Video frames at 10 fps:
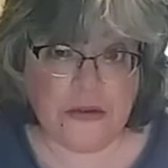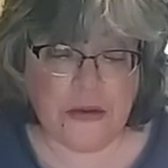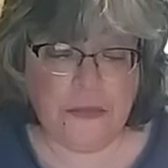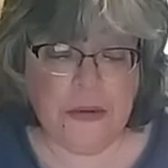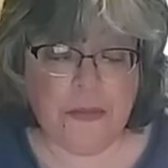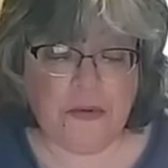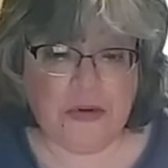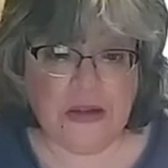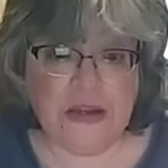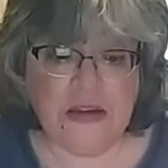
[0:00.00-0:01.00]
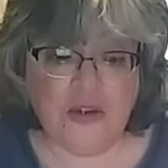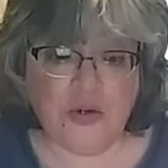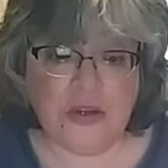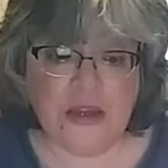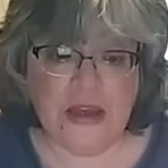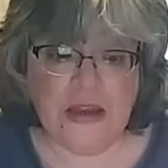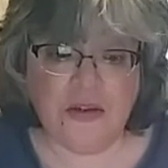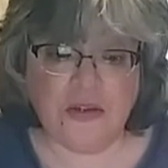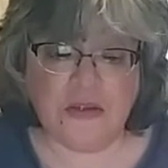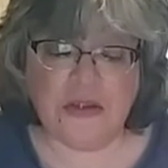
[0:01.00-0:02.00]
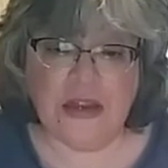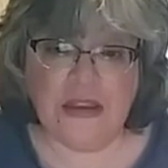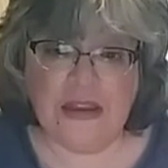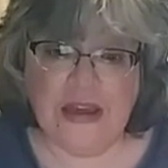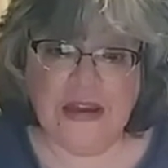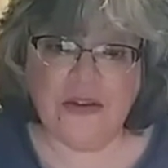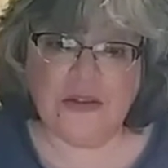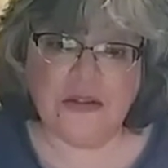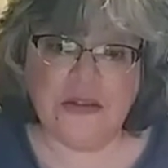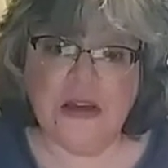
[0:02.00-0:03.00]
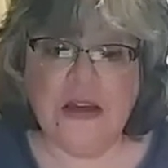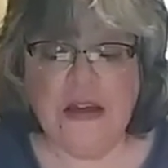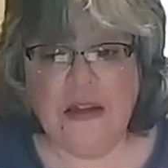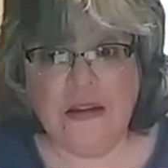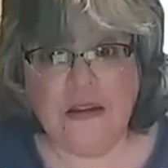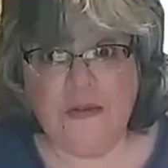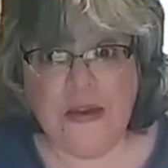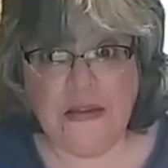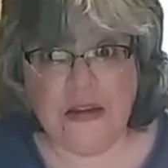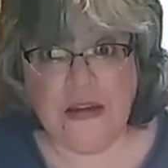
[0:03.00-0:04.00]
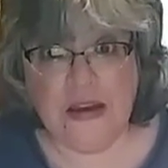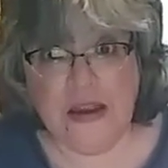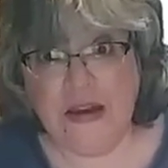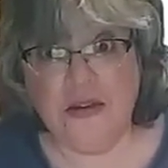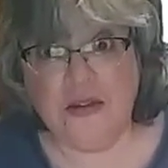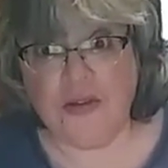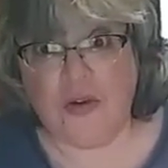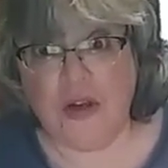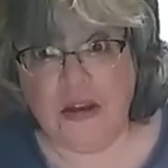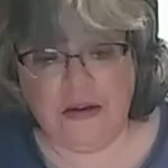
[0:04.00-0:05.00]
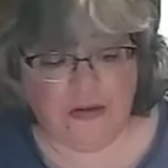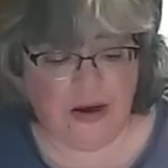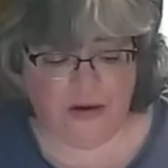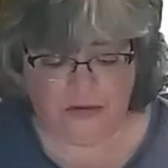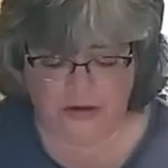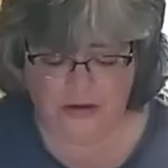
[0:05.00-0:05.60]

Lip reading: some people really enjoyed the angels, and the angels, let's face it, angels are all year round.